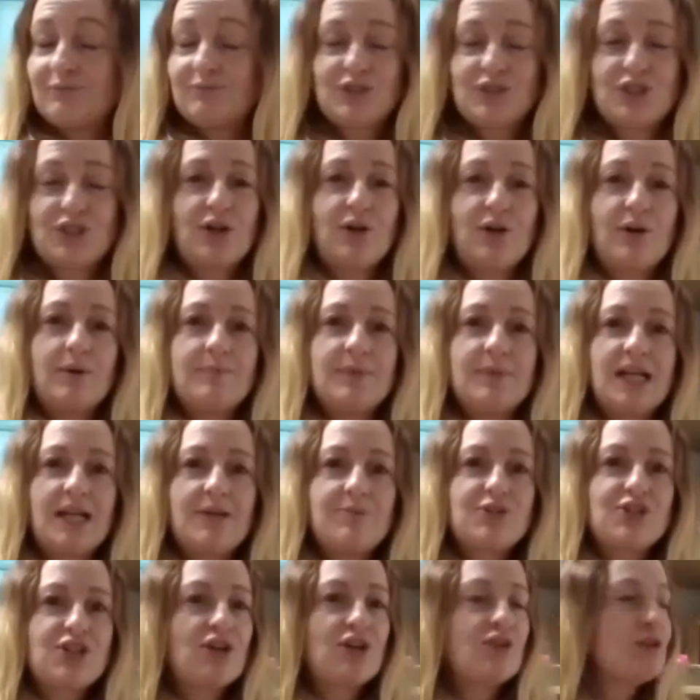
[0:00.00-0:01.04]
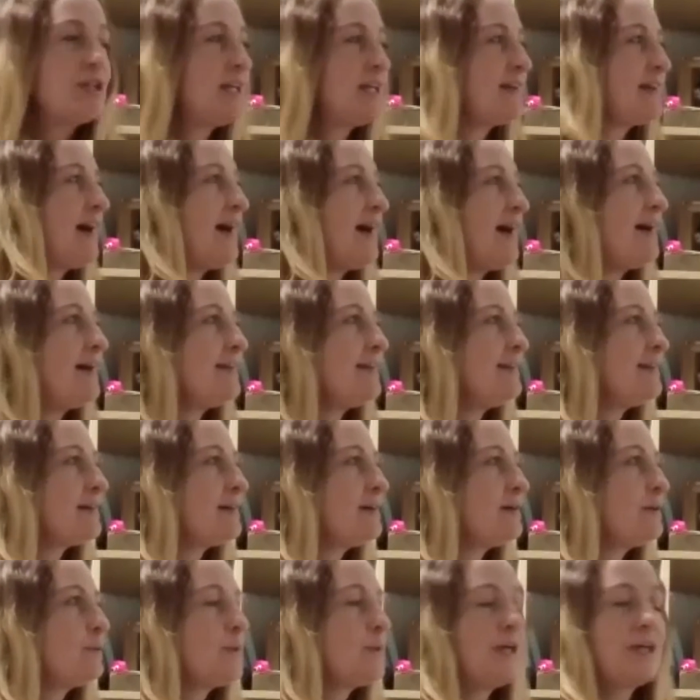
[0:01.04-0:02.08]
So my name's Geraldine and
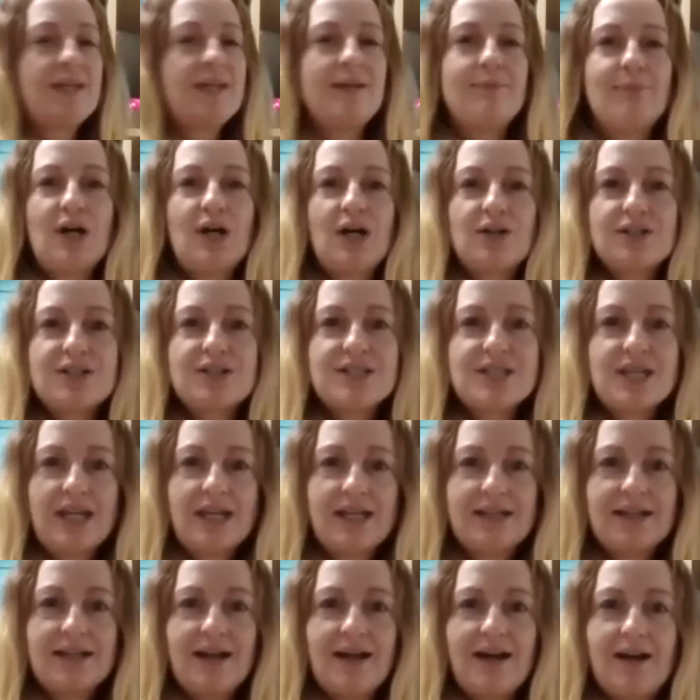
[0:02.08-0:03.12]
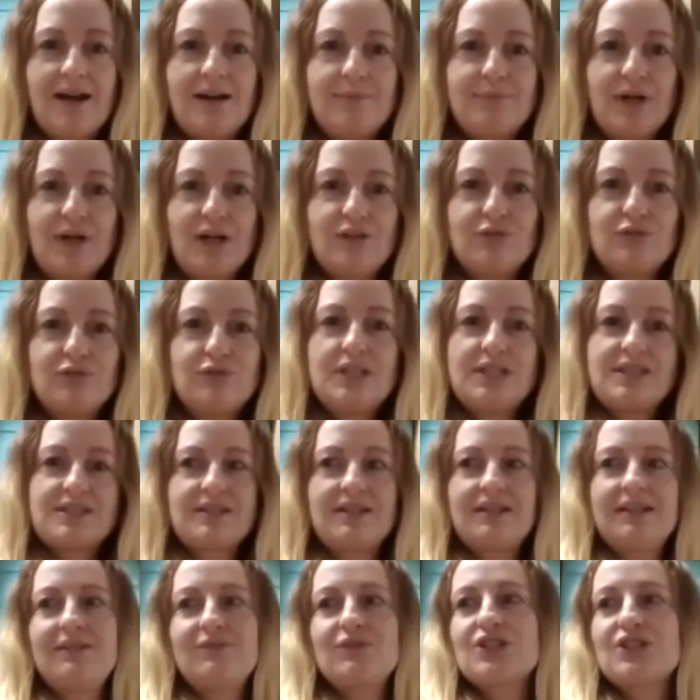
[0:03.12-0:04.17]
I work in marketing. I've
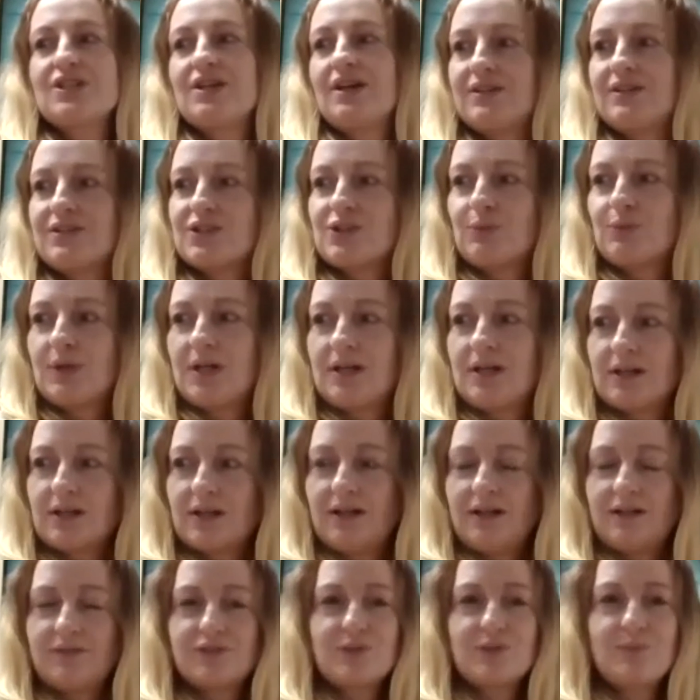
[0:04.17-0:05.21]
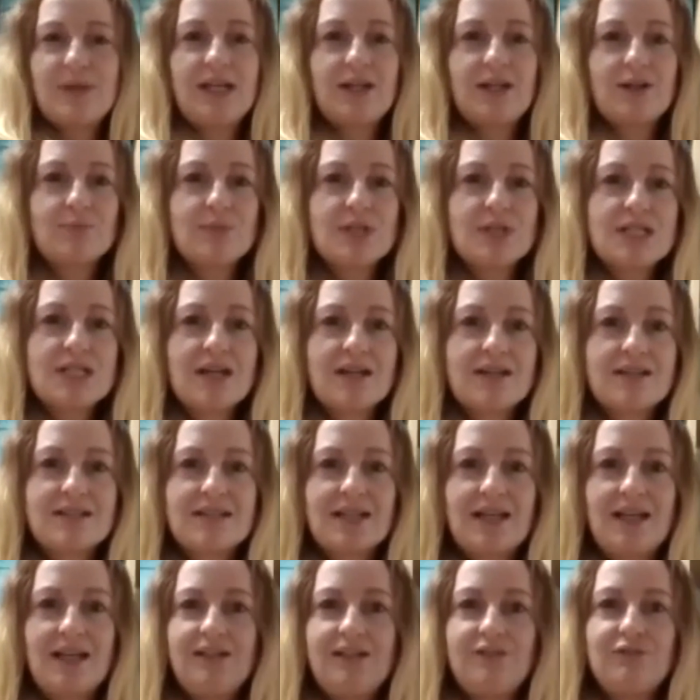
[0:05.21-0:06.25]
recently returned to work after being on
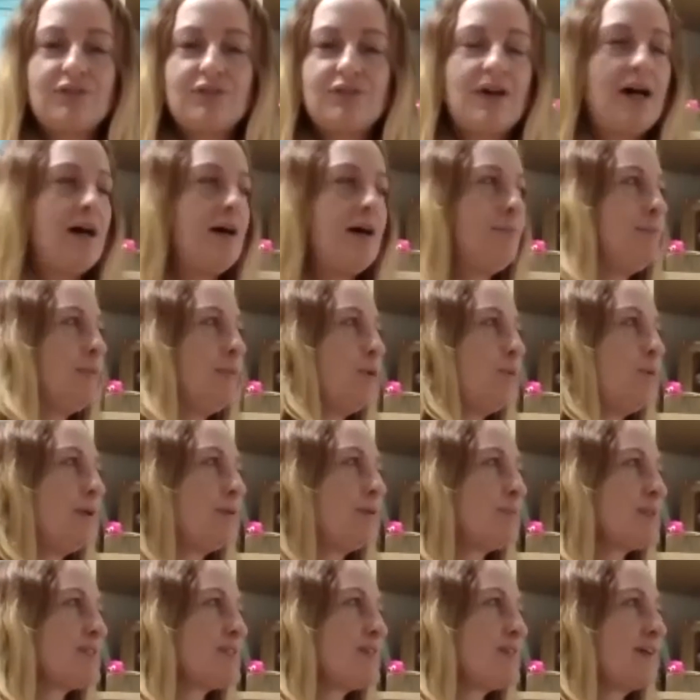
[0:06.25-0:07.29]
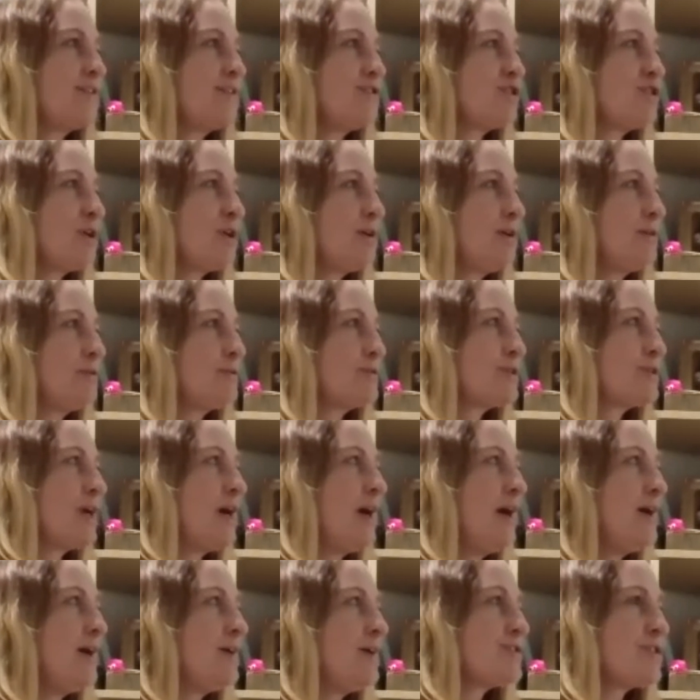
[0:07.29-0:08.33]
maternity leave with my second child.
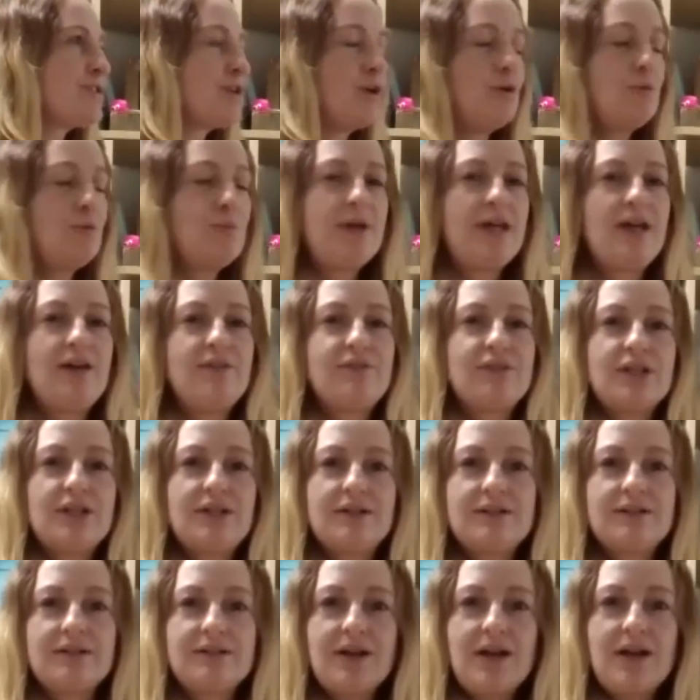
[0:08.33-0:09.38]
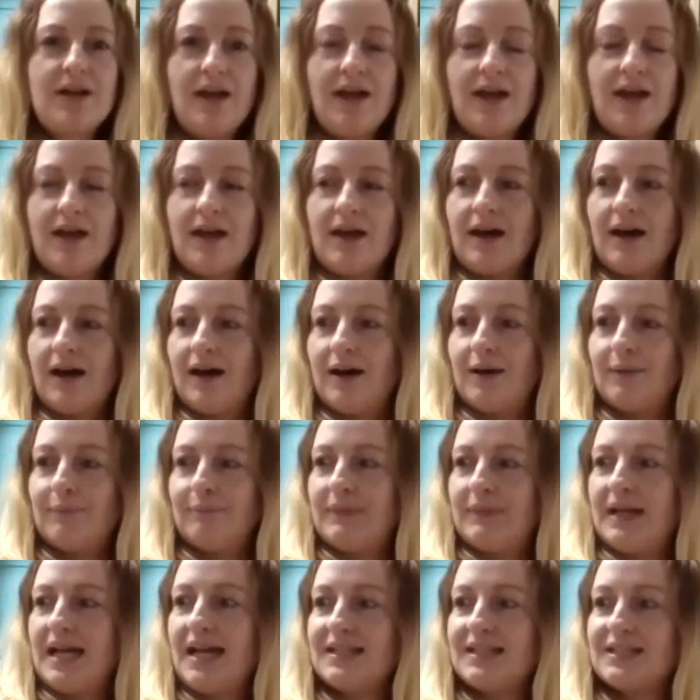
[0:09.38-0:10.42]
So a bit of a
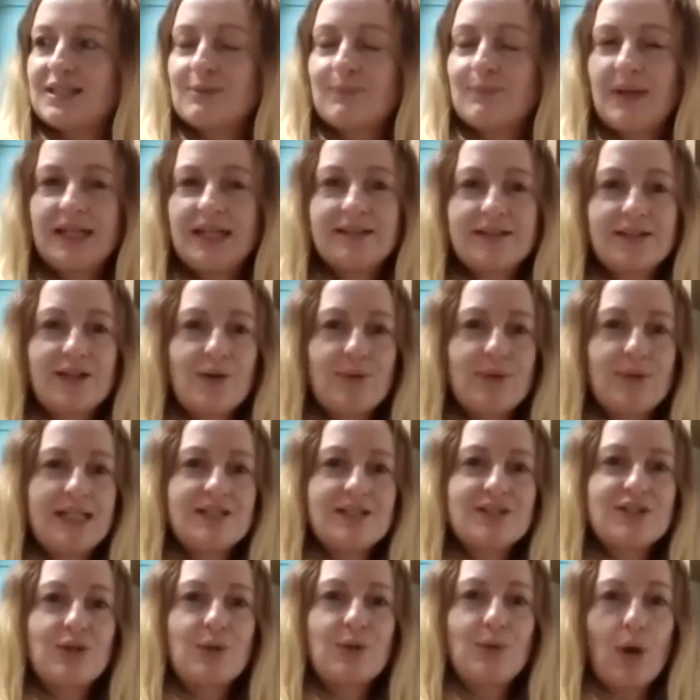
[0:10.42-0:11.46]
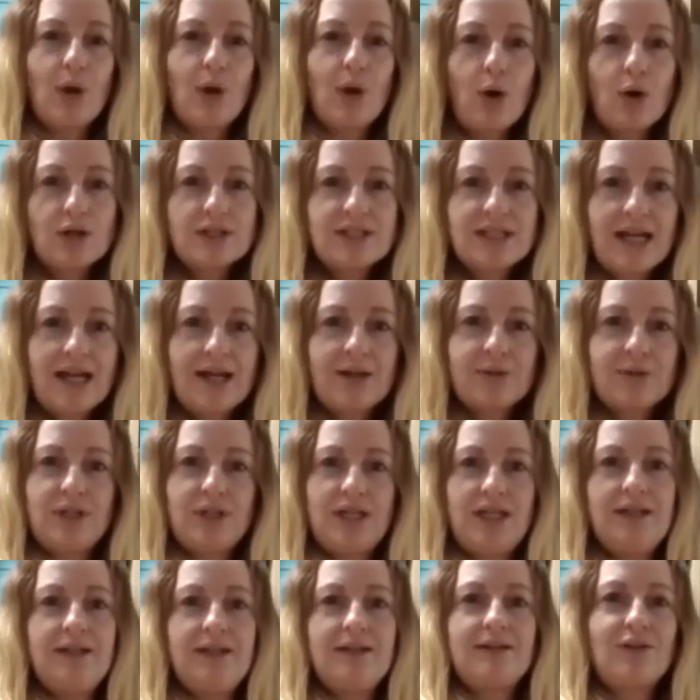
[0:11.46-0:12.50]
head spin going into lockdown
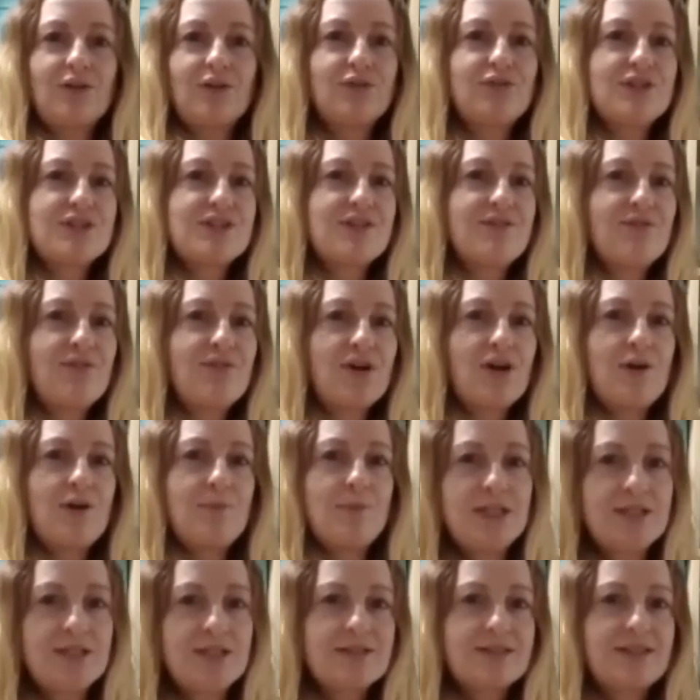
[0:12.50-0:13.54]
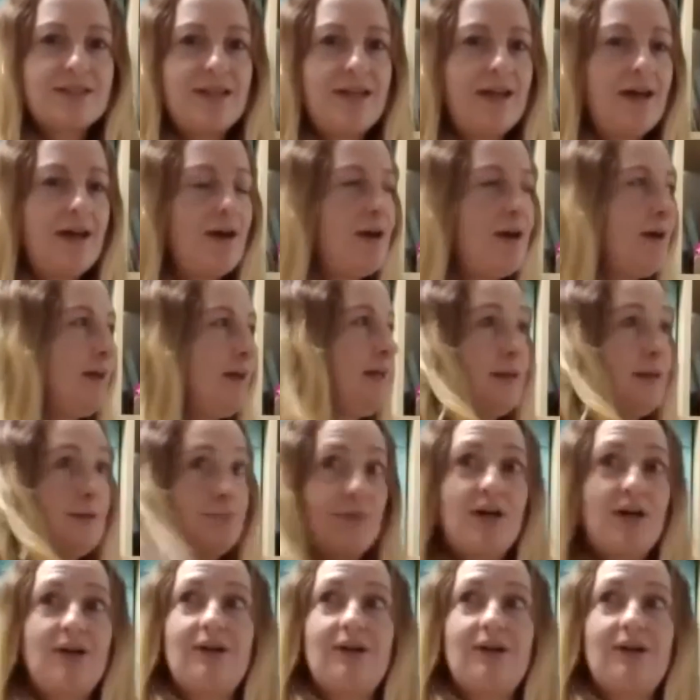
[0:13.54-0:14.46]
in an office environment in